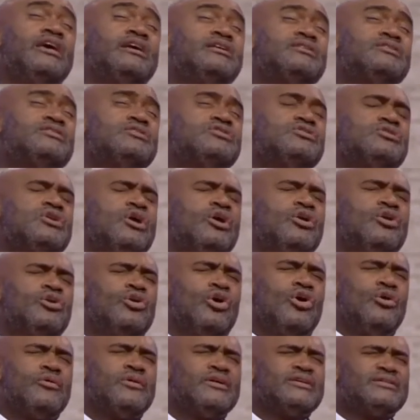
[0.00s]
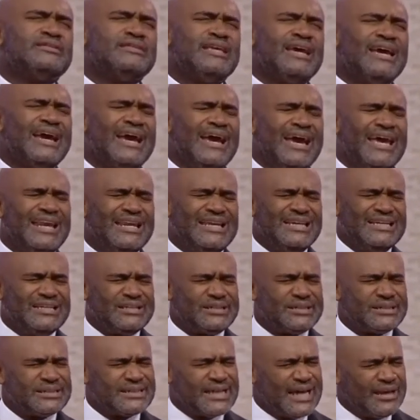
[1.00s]
nor is there any
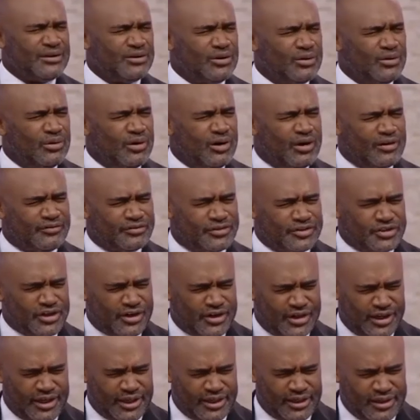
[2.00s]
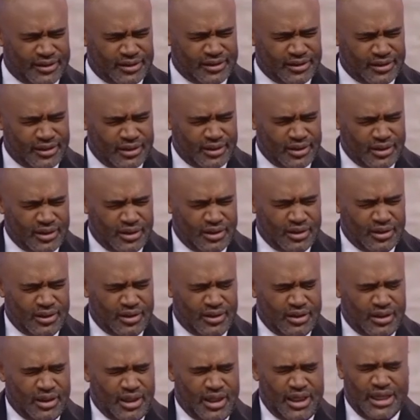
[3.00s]
shadow of turning. In
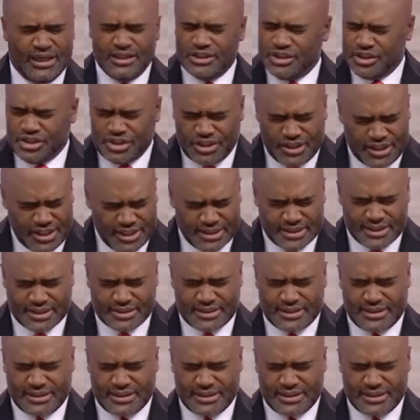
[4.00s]
Jesus' name